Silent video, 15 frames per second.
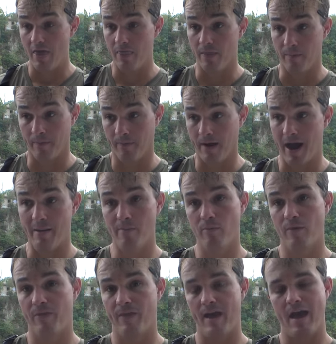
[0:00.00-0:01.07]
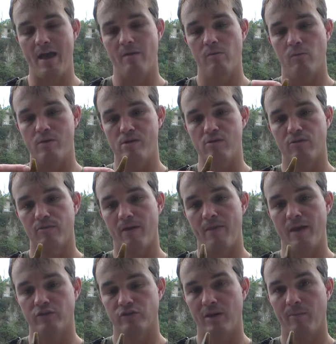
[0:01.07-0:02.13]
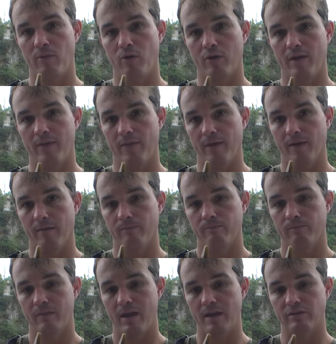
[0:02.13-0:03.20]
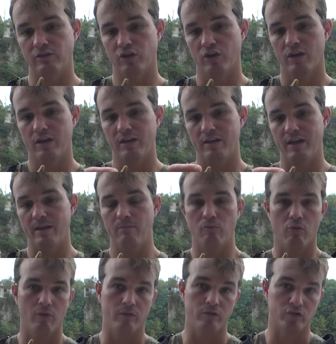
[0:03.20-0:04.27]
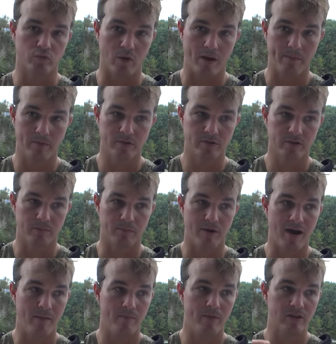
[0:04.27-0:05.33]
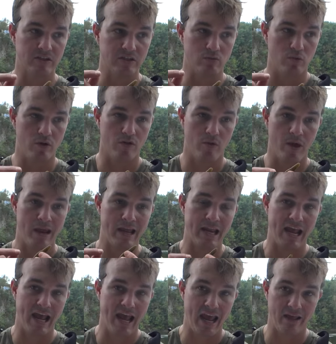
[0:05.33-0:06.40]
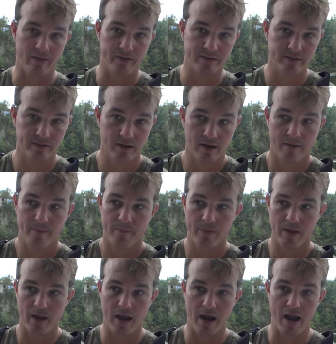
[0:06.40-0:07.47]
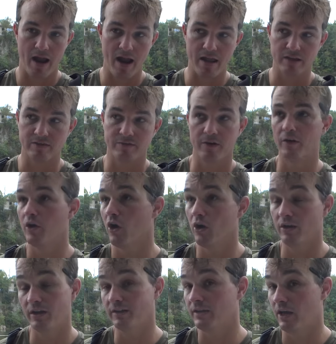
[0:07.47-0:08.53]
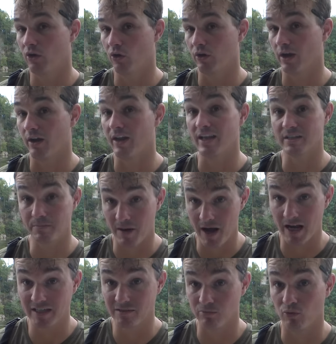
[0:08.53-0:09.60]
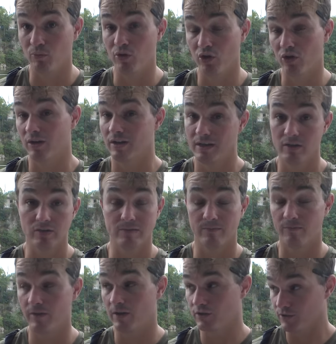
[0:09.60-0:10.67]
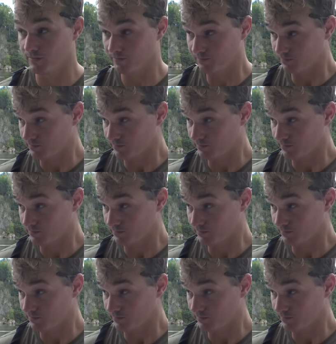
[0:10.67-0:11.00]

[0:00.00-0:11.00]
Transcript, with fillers: The problem with that, when you thread that treble hook in there, is you're gonna get more of those swipers. The problem is, is when they inhale it, it is very hard to get that hook out. It's possible, but you're going to kill some fish.